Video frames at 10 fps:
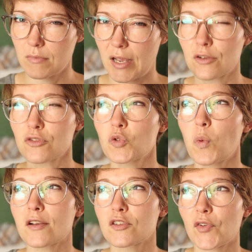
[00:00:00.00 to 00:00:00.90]
I don't
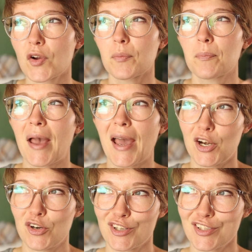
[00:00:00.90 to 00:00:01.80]
swatch for
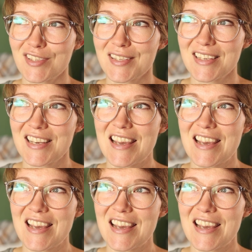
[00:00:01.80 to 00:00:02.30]
patterns